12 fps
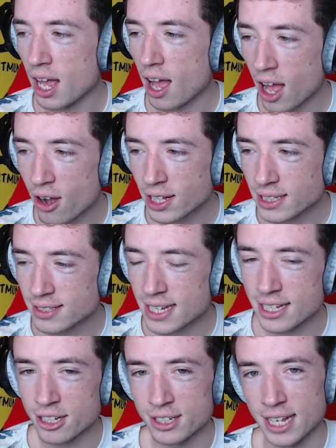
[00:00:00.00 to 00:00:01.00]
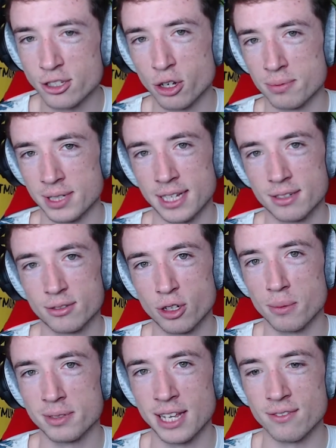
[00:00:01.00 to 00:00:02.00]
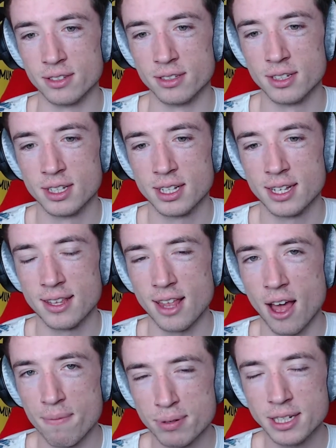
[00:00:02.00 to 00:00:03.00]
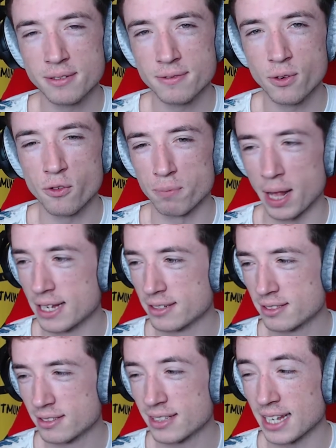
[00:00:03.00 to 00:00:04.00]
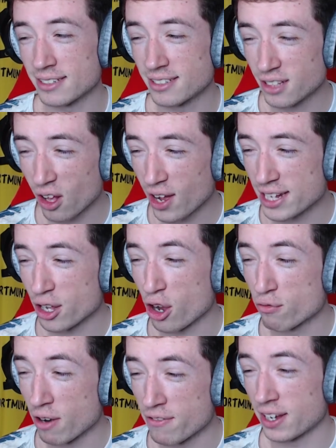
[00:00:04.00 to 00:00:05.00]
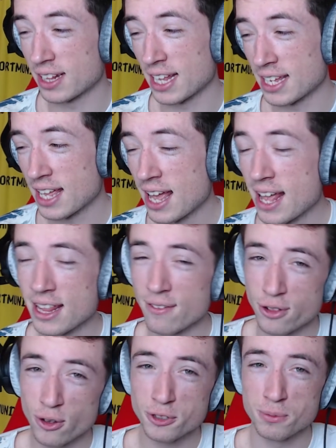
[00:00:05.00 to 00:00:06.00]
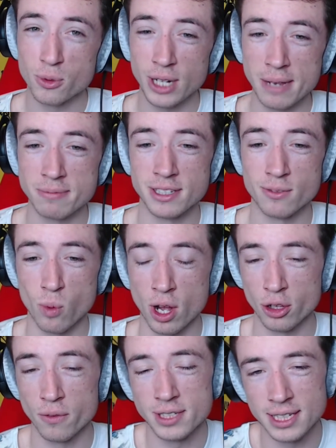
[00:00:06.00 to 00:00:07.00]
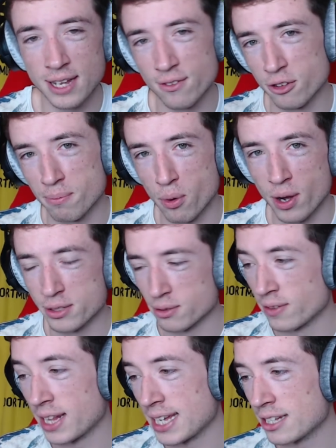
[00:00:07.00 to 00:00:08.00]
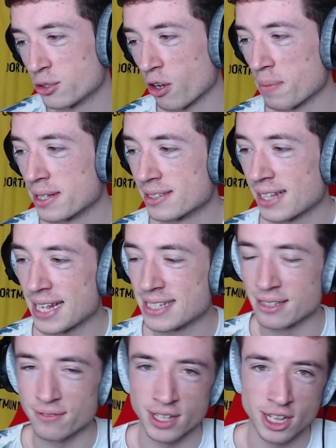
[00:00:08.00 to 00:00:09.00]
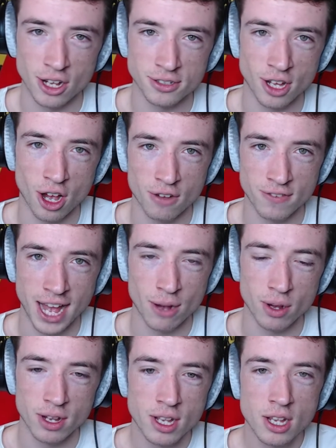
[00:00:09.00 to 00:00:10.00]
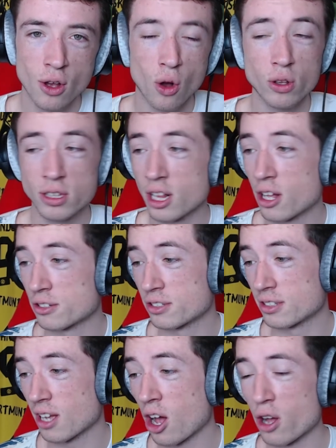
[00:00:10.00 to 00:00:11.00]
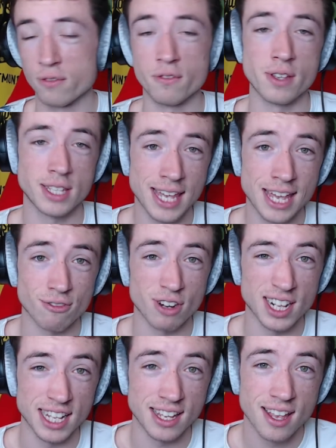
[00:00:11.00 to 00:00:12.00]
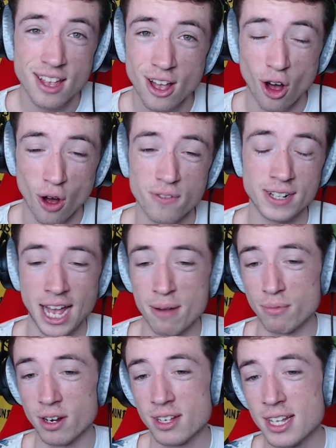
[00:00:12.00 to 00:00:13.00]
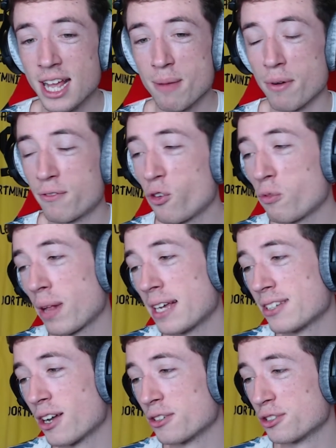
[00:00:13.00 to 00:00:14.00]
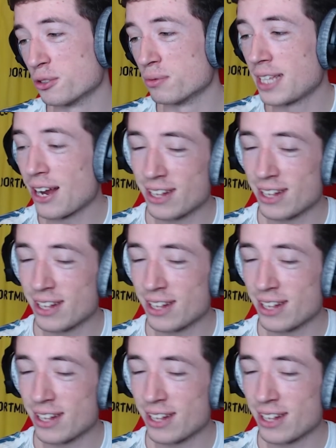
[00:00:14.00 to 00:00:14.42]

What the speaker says: I'm going to say they could get top 6, top 7. I predicted 4th place. They started horrifically. They've lost more games than they've won. Obviously level on points with Leeds, who I've been slating for the last half hour, or the last half of a year really, off camera. But 4th place Arsenal, they're